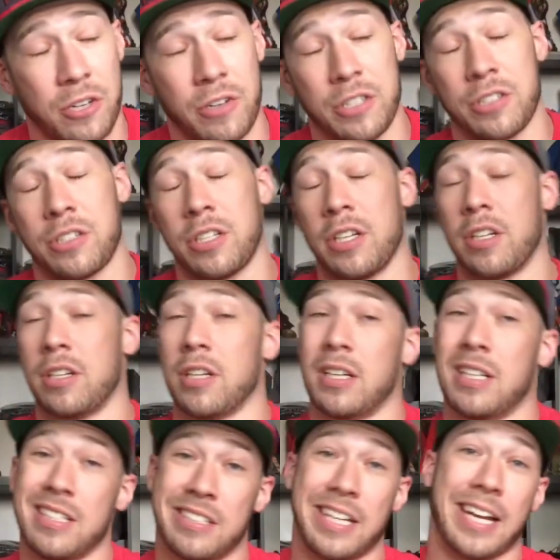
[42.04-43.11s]
are interested,
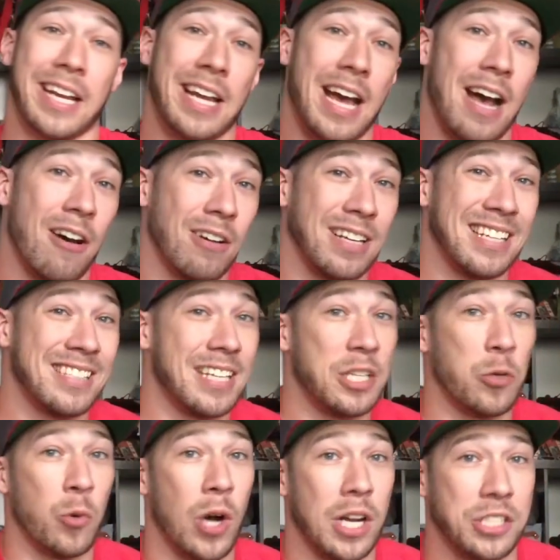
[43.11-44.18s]
check it out,
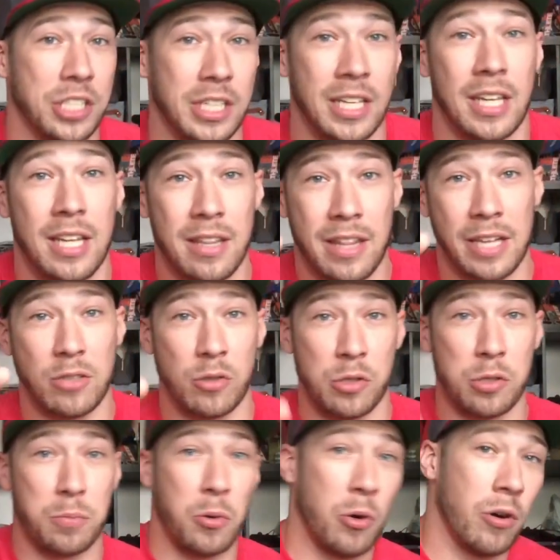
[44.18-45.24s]
continue watching. Thanks for the
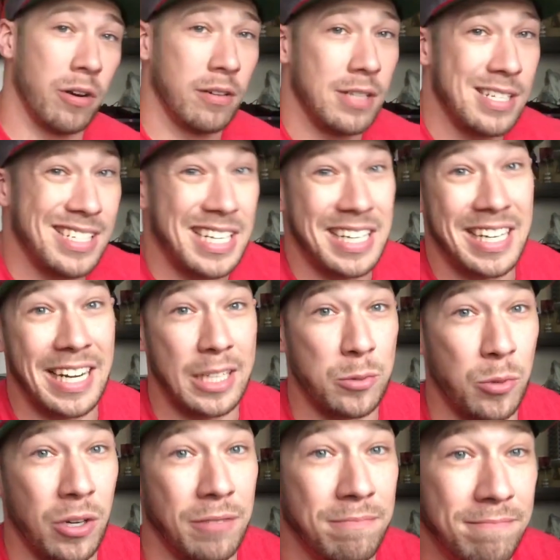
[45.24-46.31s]
support. See you in the next
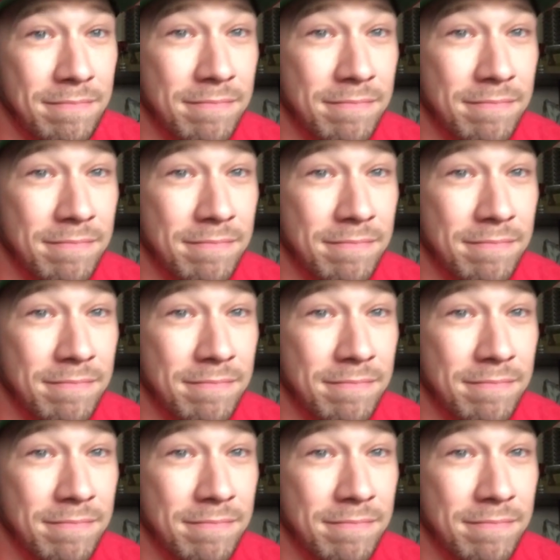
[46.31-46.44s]
one.